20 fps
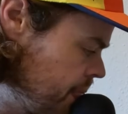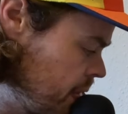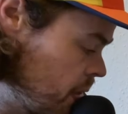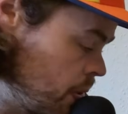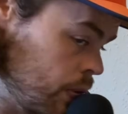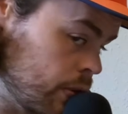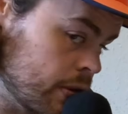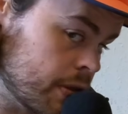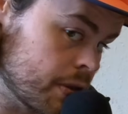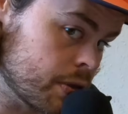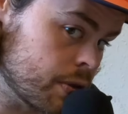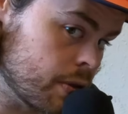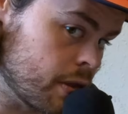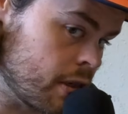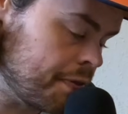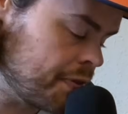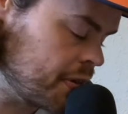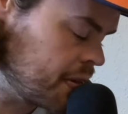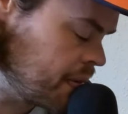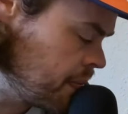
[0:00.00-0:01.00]
according to
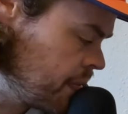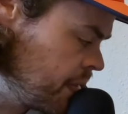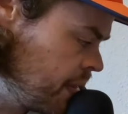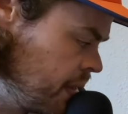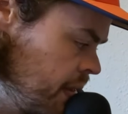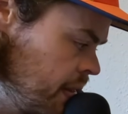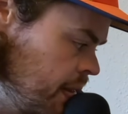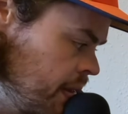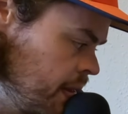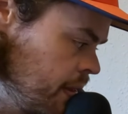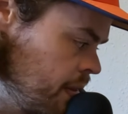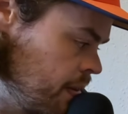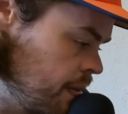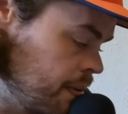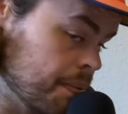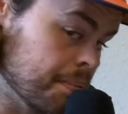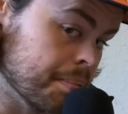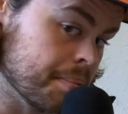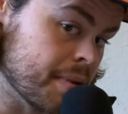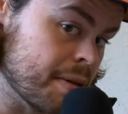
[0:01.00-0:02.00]
Strava,
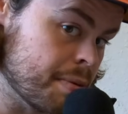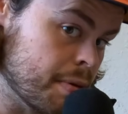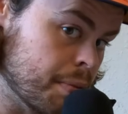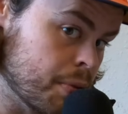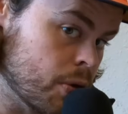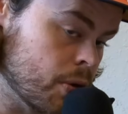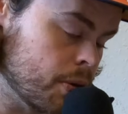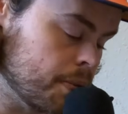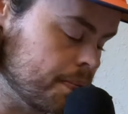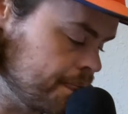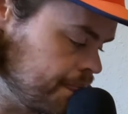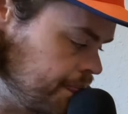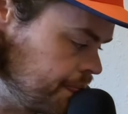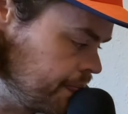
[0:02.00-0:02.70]
maybe more.